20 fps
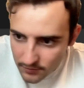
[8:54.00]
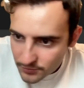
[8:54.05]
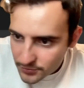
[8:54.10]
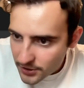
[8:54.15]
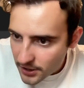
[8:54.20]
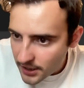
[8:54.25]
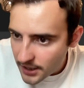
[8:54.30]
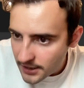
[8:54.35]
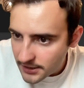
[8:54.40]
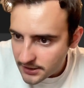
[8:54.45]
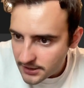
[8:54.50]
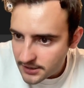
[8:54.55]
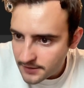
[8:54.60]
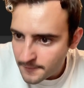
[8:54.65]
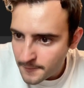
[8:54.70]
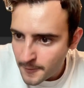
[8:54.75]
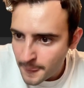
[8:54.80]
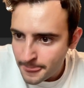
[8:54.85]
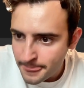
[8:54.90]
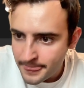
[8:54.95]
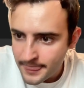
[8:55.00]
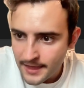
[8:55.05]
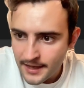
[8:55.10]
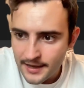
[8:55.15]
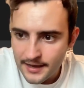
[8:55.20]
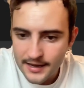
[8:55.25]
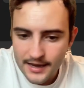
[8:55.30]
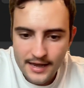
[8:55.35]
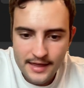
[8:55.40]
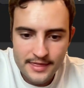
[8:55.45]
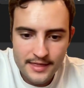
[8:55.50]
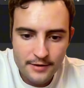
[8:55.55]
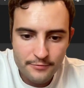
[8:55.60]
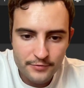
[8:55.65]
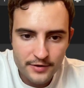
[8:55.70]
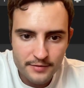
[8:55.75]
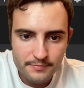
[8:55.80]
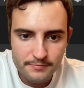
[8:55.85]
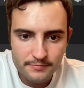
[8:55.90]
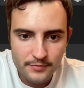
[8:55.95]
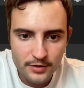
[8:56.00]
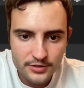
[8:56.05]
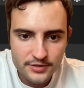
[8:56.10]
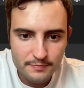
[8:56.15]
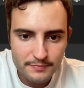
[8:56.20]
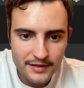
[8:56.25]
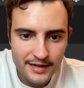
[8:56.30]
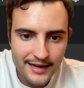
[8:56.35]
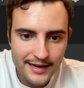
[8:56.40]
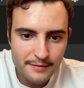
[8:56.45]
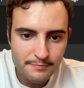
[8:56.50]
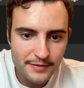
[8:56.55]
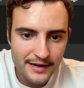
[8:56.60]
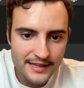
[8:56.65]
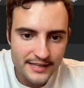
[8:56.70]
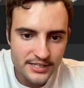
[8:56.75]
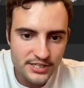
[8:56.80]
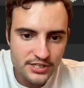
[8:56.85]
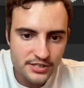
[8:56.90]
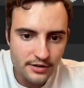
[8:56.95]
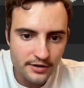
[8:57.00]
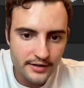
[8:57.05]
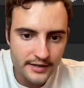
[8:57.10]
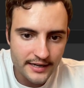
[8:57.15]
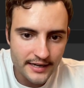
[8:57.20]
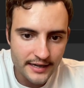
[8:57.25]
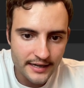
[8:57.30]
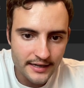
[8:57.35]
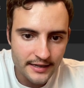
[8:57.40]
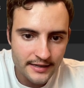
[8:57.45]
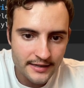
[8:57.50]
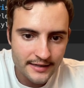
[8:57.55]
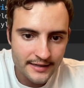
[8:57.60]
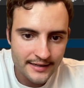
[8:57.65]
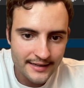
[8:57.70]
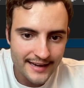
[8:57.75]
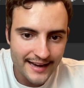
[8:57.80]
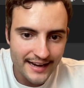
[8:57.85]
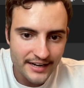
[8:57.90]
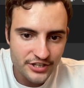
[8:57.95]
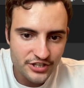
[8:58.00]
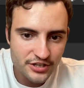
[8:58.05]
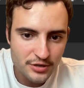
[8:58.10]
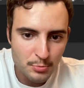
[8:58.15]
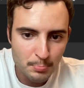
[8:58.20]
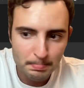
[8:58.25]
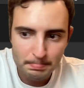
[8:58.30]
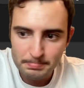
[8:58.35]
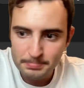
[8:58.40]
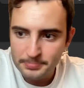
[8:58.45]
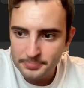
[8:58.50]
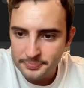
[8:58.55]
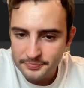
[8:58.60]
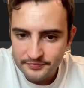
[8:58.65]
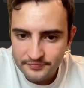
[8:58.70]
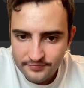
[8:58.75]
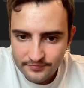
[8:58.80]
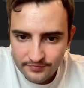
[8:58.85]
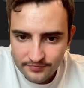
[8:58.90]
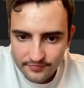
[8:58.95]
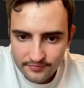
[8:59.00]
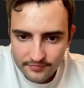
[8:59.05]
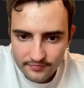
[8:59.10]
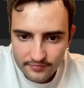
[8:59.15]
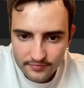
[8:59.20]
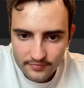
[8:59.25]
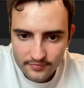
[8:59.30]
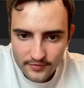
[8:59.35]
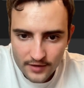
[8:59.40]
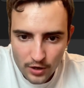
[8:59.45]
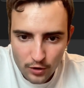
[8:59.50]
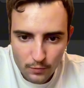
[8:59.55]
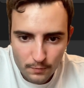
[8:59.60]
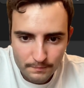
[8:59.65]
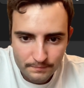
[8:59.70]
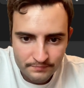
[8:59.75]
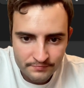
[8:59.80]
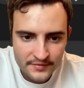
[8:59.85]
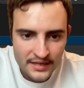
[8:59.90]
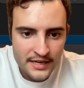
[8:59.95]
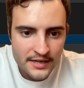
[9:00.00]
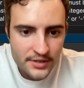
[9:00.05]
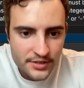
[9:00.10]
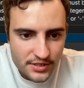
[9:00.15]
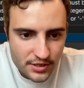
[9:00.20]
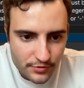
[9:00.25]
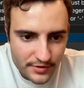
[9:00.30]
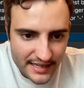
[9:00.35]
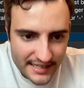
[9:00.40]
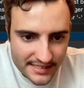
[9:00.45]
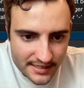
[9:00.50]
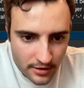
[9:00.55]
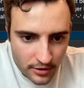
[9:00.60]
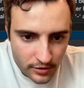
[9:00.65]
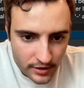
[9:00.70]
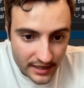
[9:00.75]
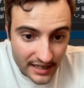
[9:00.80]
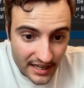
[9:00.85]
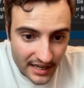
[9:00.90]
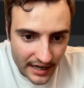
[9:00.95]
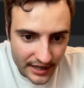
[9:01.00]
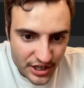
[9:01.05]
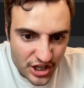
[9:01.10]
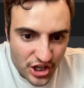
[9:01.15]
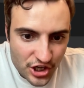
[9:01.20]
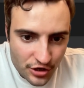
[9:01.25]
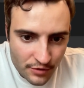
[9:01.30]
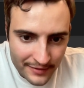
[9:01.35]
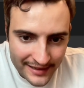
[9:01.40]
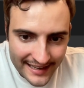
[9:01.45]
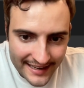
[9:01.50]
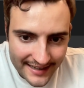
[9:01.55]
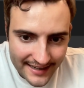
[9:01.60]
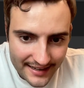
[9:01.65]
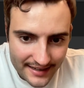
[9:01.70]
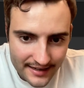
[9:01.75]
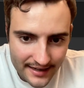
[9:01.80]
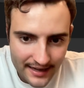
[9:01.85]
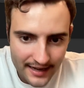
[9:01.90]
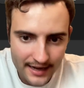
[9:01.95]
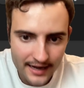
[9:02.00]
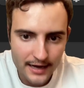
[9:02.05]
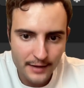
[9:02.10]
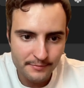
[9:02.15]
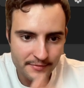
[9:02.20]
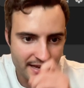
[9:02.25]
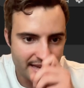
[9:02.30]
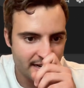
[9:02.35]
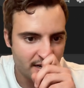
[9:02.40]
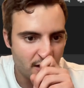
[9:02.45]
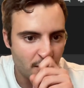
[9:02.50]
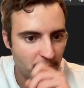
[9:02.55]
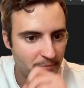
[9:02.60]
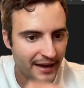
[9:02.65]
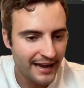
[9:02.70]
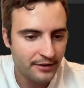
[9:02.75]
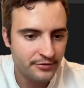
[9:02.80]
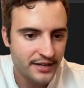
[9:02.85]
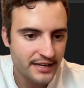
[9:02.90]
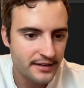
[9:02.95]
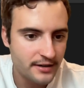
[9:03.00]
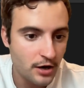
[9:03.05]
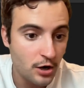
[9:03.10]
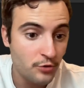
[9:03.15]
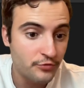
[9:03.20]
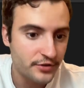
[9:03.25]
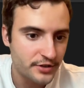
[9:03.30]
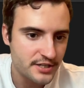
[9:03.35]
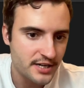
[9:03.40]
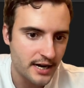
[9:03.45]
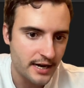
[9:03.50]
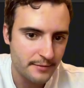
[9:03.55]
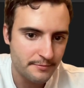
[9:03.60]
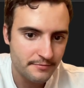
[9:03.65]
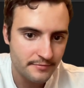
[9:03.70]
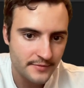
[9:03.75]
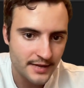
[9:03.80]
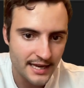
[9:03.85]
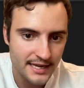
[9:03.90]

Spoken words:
product, and then we multiply by the starting cash. Oh, so this will accumulate it and compound it over time